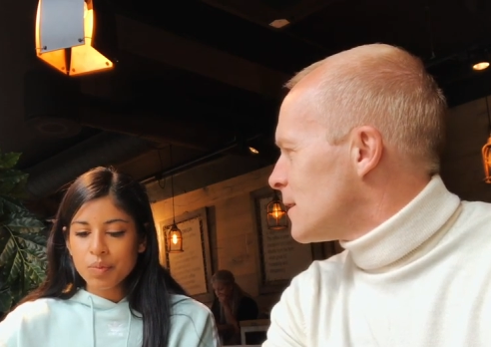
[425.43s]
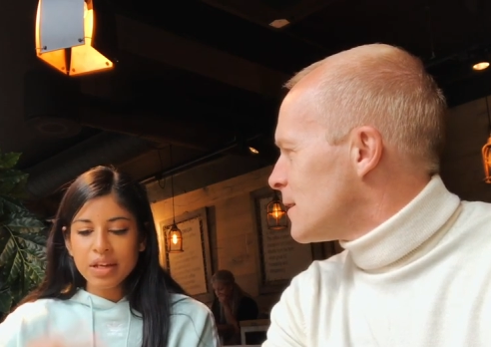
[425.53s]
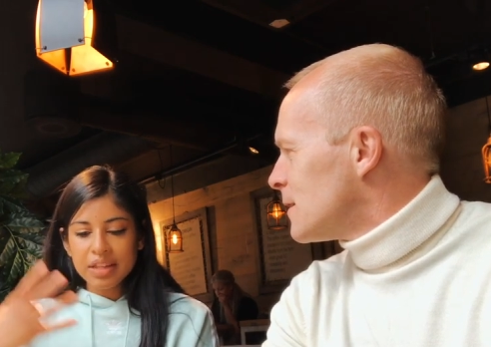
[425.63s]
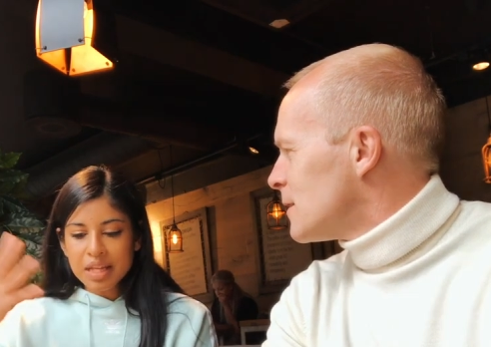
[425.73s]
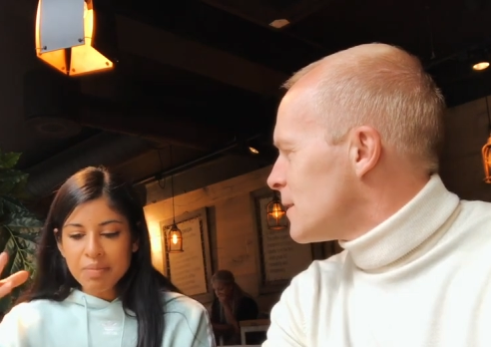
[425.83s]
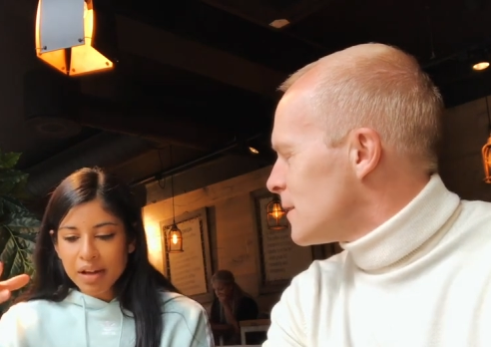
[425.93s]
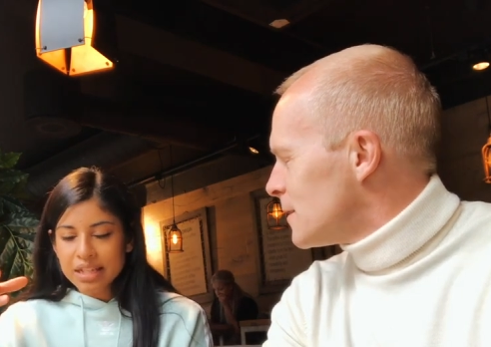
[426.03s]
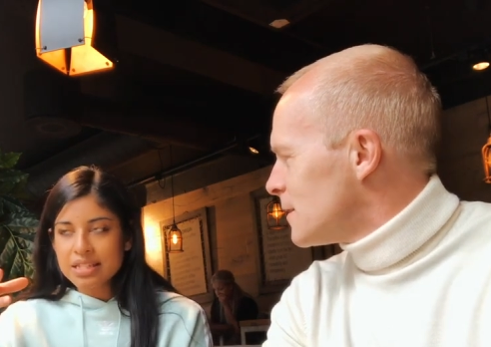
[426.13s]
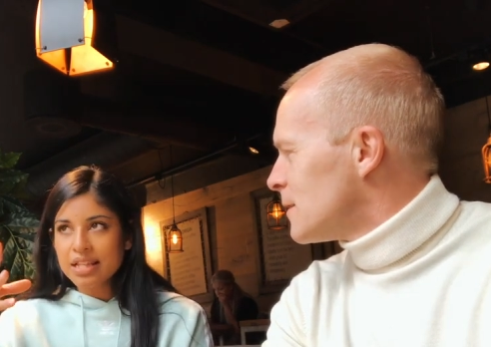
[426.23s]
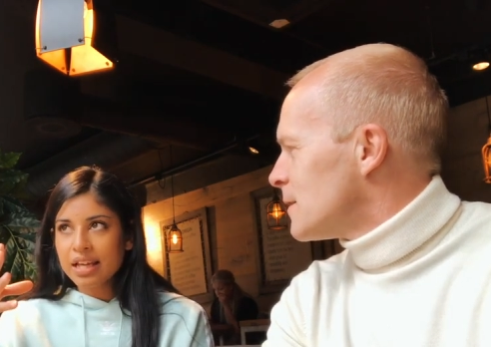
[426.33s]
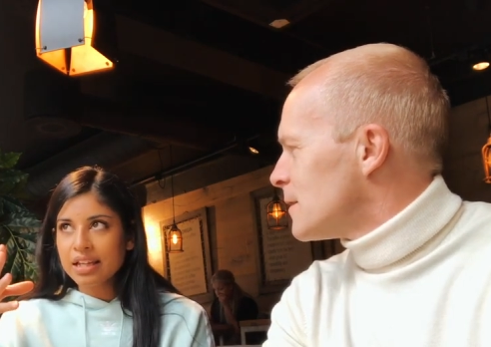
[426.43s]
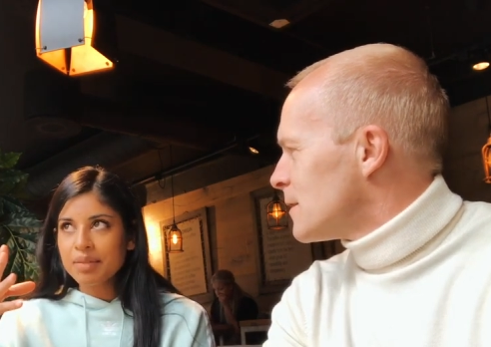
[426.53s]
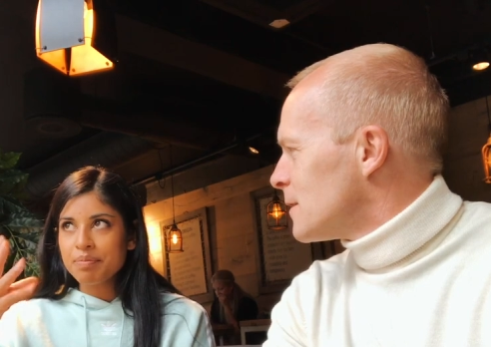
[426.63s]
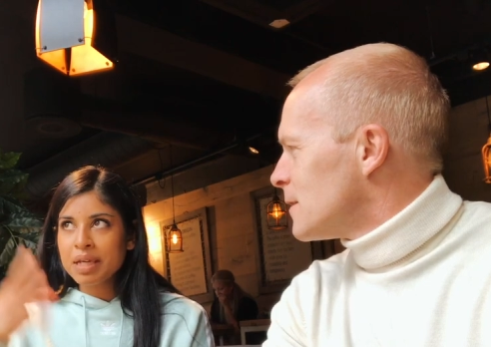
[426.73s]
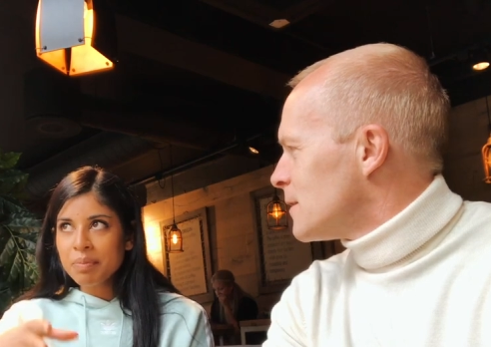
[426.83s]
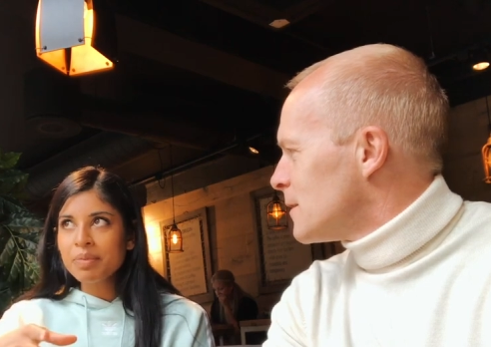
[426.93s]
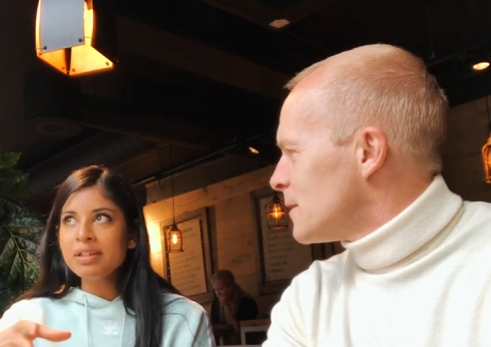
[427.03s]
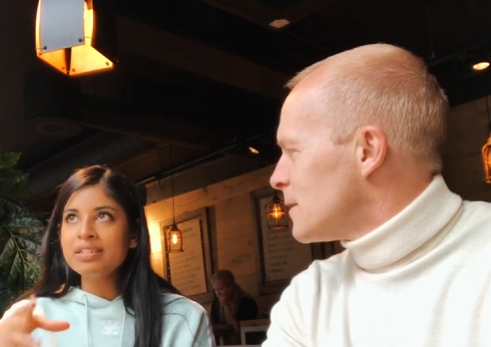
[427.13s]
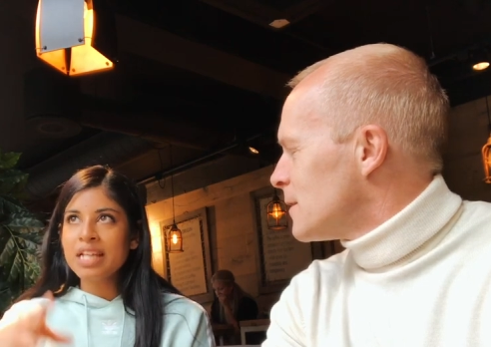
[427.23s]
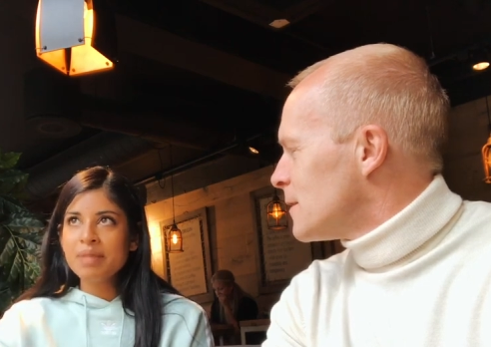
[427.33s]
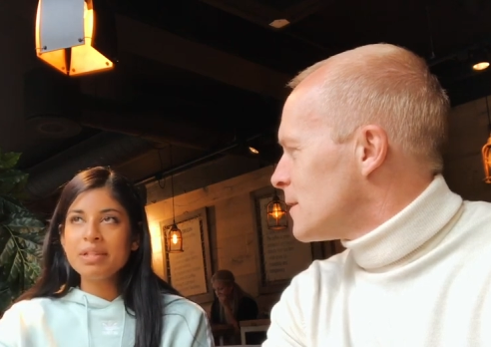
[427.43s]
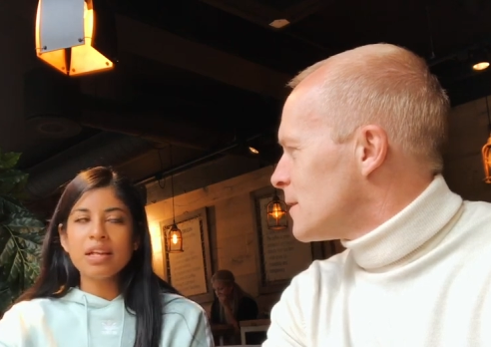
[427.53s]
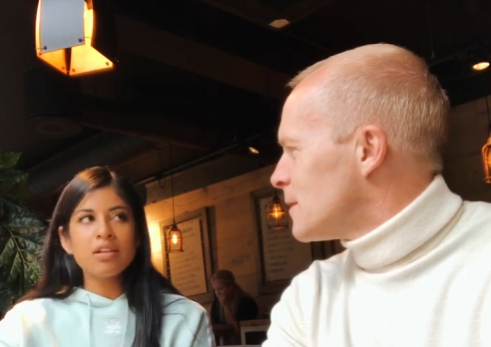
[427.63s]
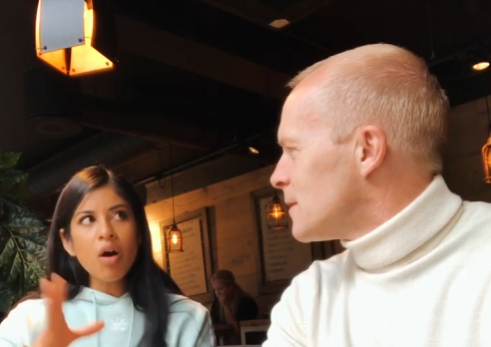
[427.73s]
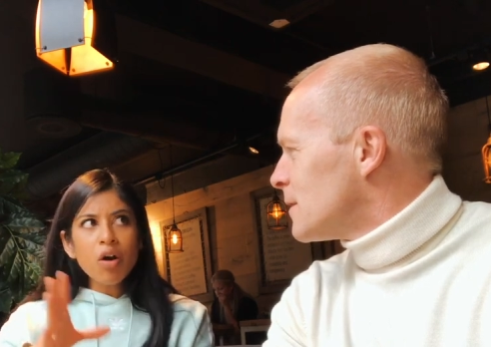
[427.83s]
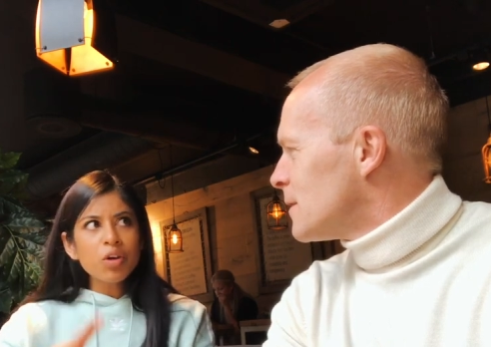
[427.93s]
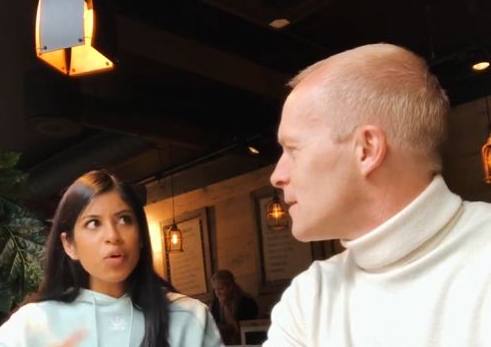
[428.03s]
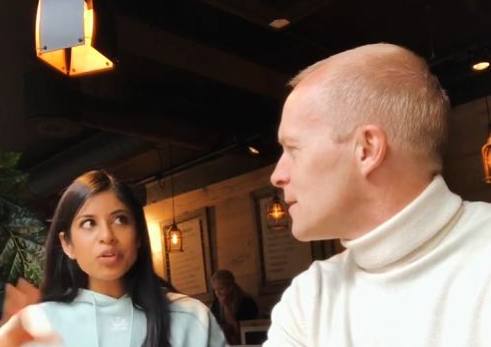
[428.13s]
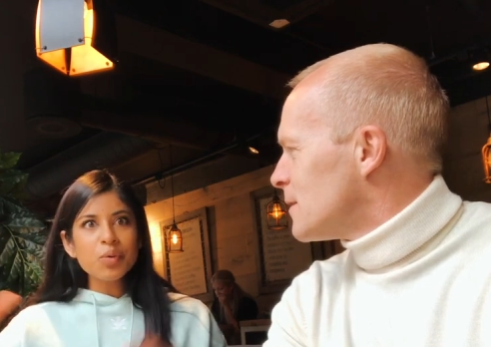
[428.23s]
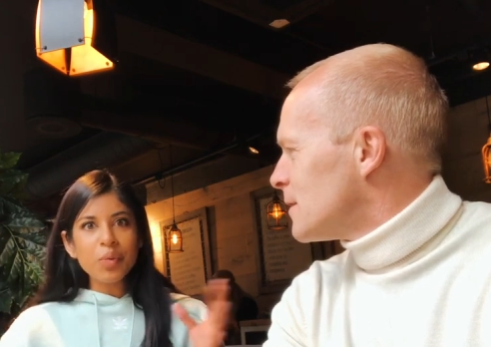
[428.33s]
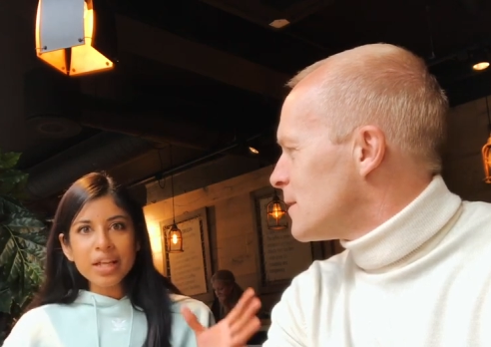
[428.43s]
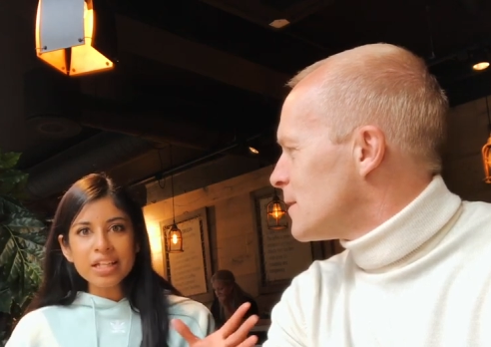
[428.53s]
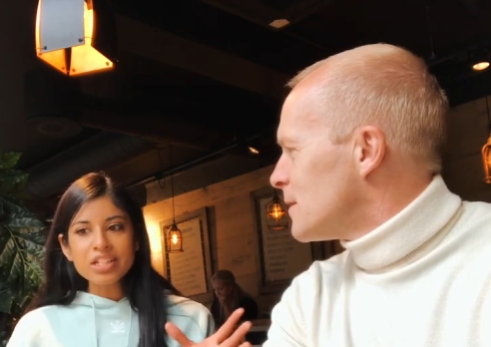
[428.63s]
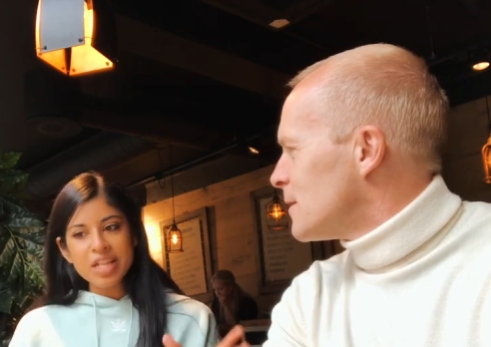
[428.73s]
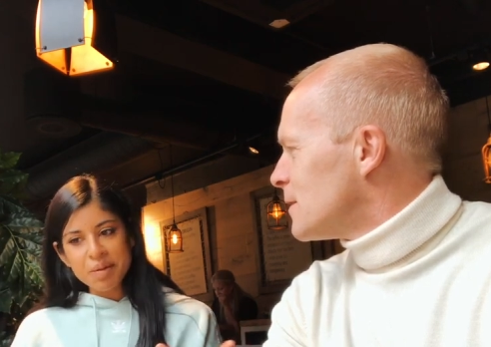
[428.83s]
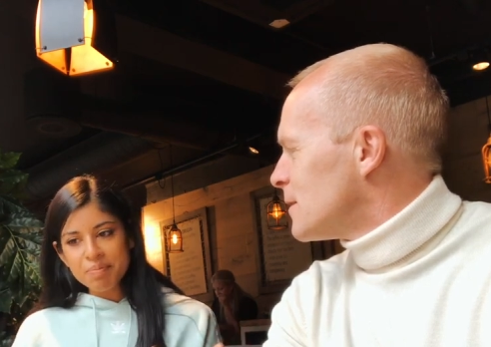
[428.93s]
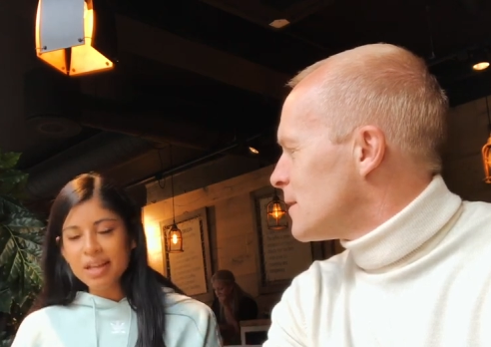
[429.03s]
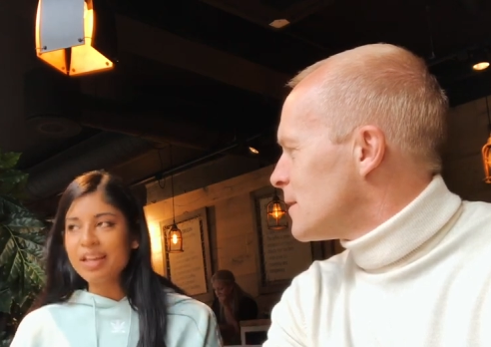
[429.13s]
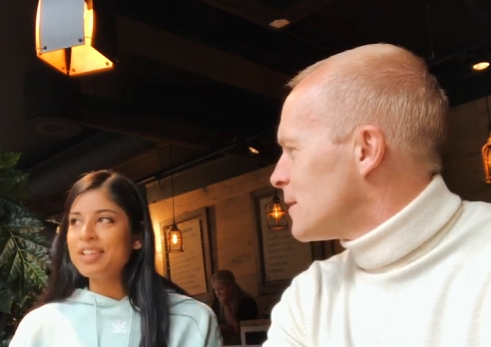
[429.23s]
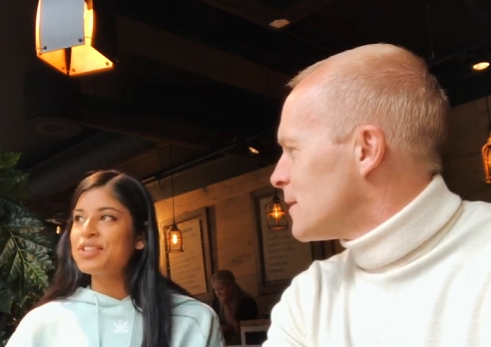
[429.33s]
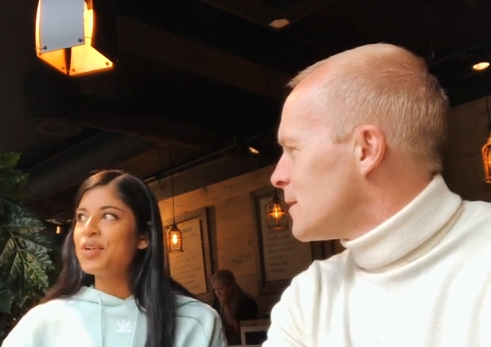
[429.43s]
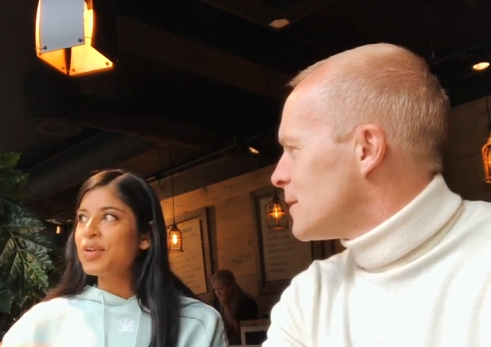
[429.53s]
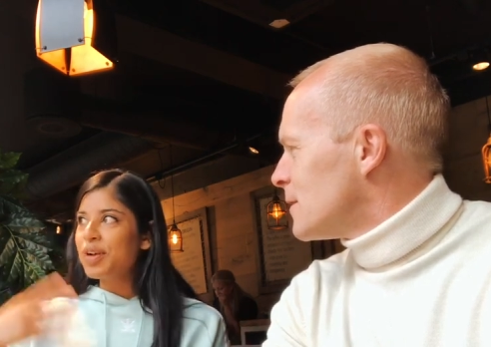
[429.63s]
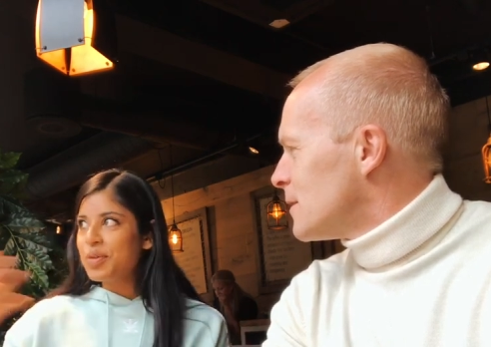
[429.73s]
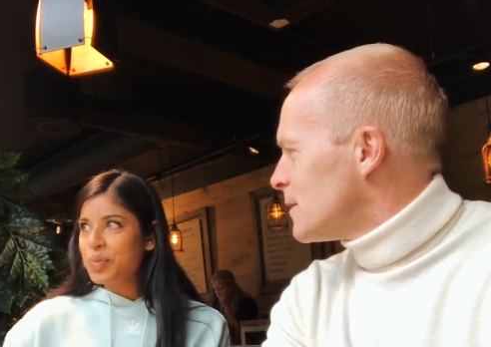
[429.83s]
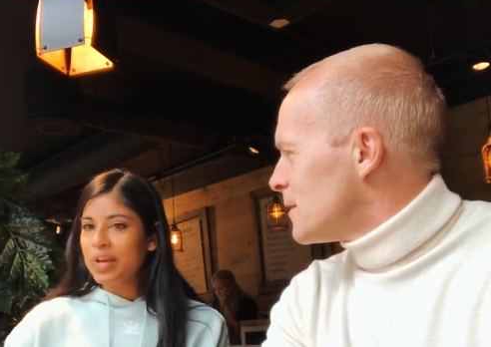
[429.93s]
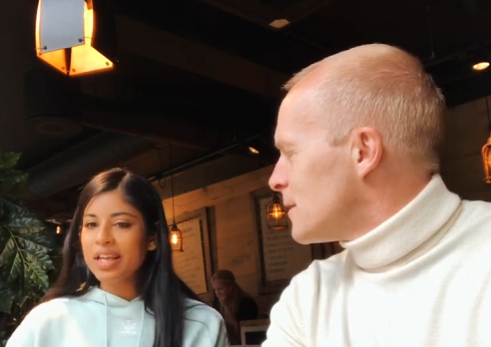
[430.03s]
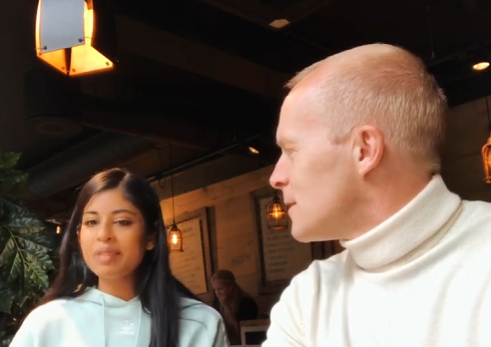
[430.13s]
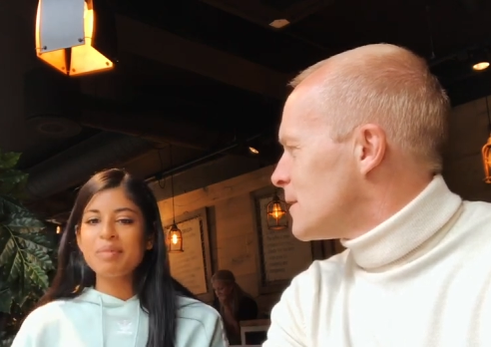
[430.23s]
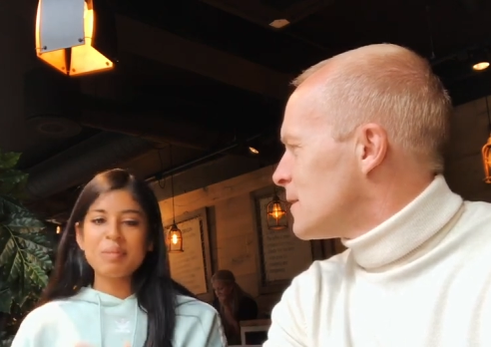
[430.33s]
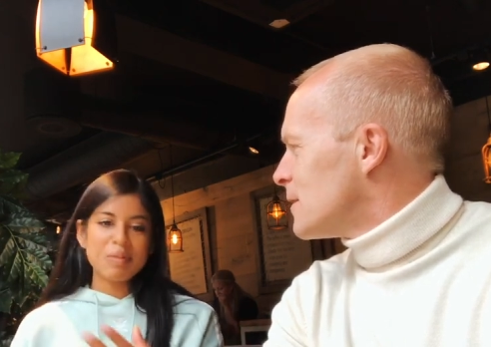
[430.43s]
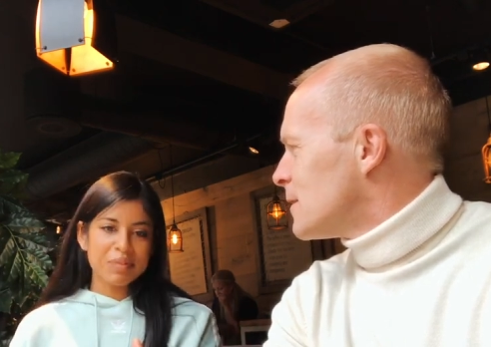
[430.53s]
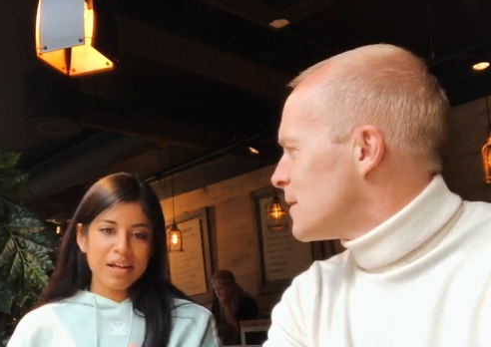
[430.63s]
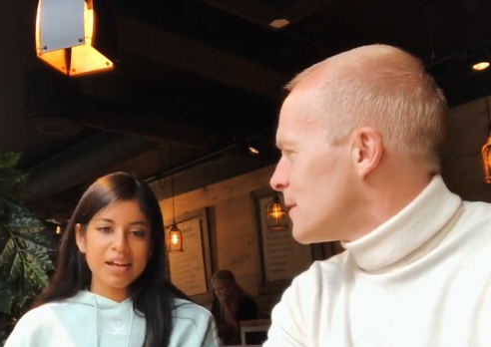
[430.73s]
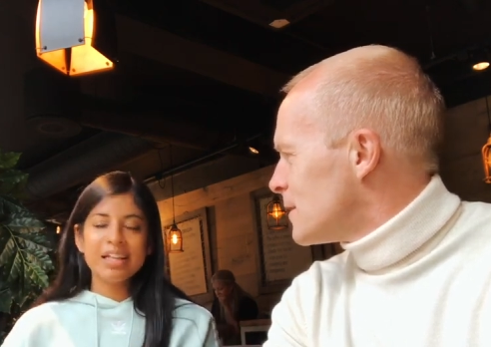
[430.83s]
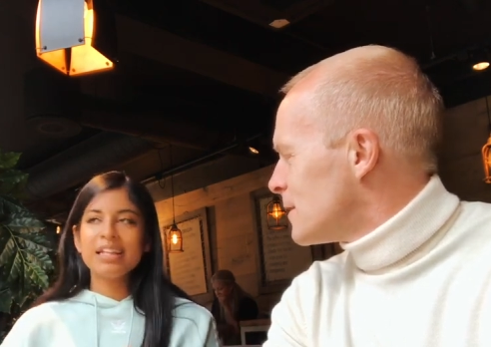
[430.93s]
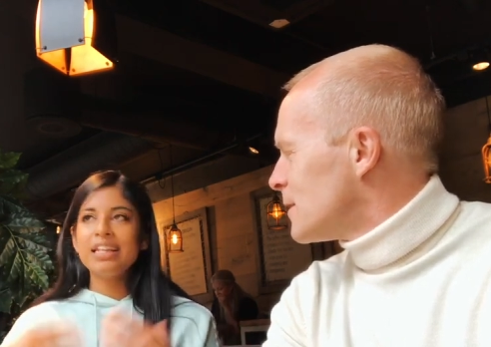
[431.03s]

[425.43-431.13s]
Speaker 1: when I think about it, it's like people tell me that, oh, you're the reigning champion, you're gonna win, blah blah blah.